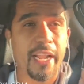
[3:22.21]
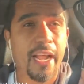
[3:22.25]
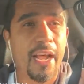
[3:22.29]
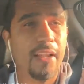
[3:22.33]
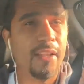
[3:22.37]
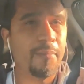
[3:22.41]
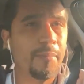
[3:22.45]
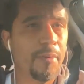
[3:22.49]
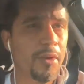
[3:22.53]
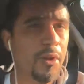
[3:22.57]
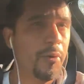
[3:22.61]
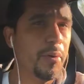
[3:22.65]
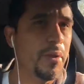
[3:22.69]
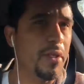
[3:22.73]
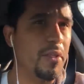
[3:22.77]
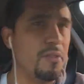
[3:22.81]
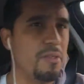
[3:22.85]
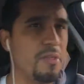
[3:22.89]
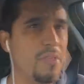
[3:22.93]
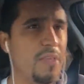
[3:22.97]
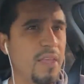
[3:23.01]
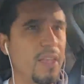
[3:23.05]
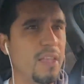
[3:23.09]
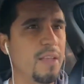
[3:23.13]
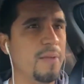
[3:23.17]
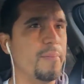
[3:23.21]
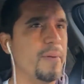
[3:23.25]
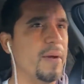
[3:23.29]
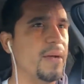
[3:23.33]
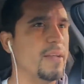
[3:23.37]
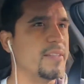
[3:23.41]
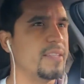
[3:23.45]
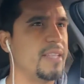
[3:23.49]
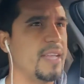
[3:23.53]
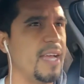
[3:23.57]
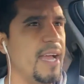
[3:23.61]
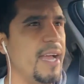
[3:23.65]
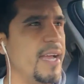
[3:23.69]
out. Let me know what you think
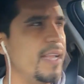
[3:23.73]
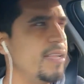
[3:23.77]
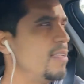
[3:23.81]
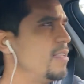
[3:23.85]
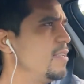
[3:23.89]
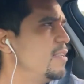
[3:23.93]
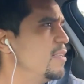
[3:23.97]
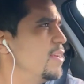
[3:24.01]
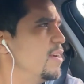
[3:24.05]
about that.